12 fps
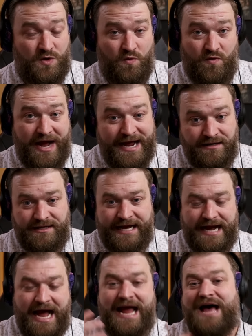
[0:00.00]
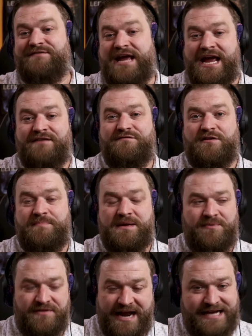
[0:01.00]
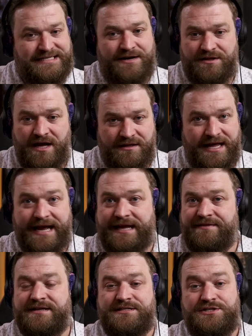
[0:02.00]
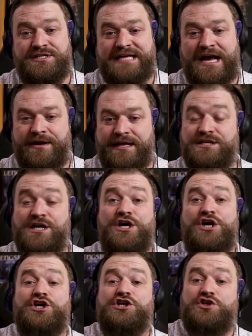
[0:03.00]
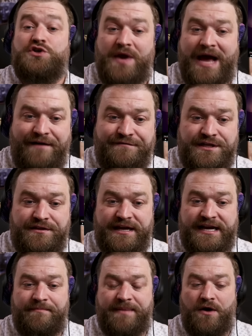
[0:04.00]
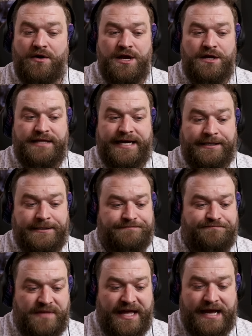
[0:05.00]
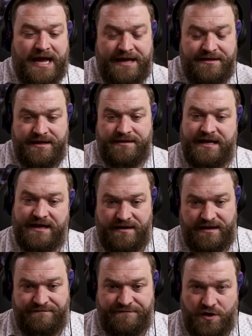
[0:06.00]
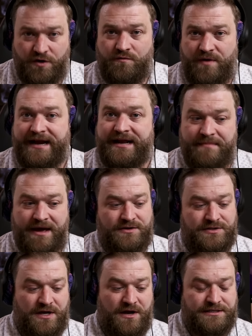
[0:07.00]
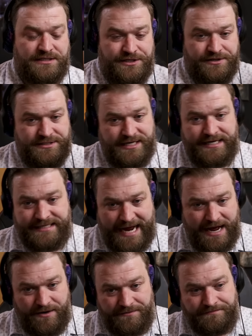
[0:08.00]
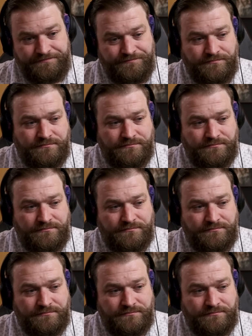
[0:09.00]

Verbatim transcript: right? Like I have a handful of people that I sound a lot like, and this is just how it is. So you have to think about like like uh, if you're writing metal songs and you're sitting down